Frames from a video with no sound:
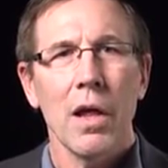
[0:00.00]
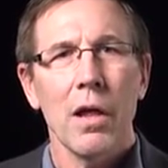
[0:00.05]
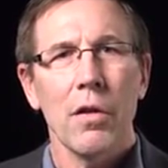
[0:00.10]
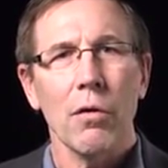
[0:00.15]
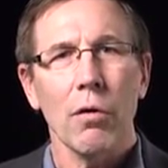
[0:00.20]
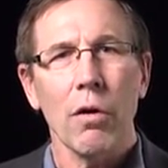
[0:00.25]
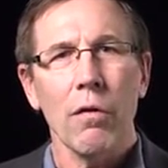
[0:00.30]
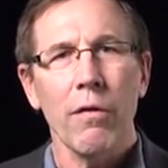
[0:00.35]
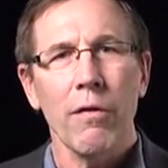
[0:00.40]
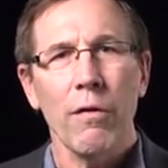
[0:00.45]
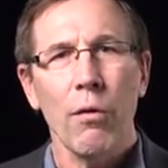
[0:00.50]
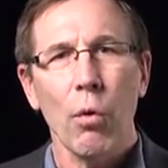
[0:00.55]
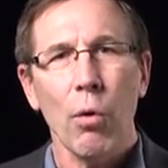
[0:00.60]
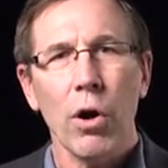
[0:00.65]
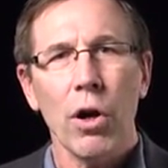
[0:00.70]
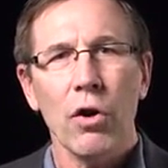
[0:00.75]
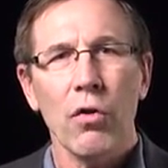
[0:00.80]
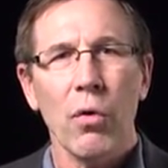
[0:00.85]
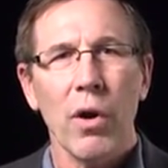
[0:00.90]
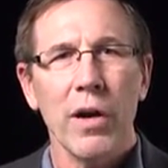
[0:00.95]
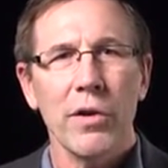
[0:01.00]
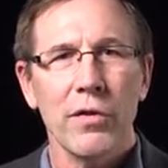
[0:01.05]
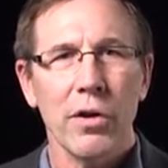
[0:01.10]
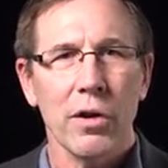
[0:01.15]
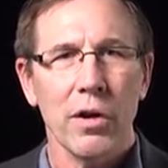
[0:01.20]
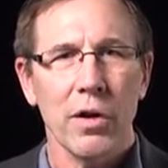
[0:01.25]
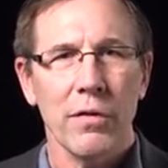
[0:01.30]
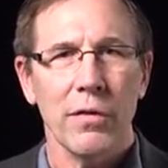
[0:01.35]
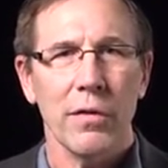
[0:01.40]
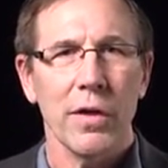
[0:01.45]
There are four
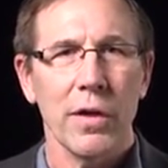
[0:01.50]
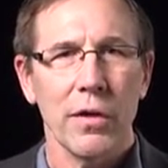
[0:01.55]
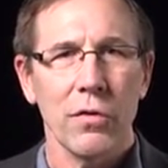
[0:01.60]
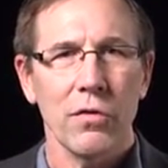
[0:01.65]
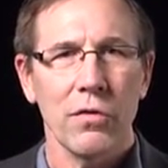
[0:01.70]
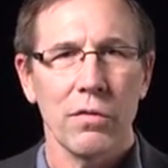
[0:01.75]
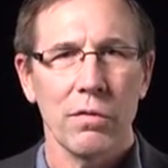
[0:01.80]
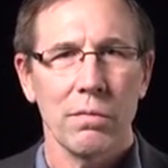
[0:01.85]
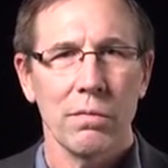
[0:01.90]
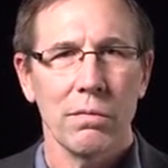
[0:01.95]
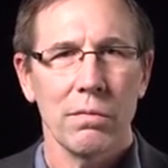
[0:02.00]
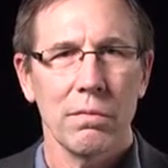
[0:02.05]
criteria for this.